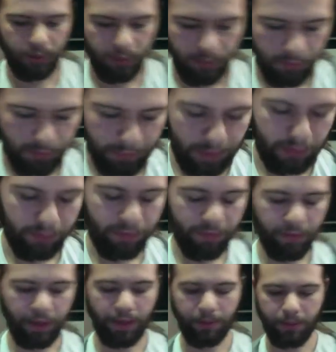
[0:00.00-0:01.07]
from Healthy
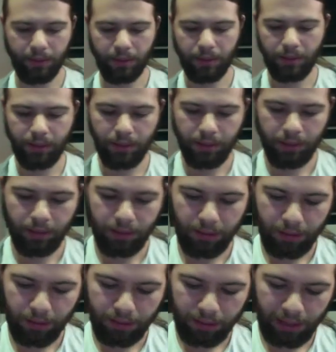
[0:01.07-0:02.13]
Vape.
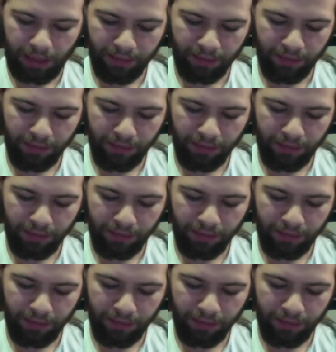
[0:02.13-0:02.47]
It's heavy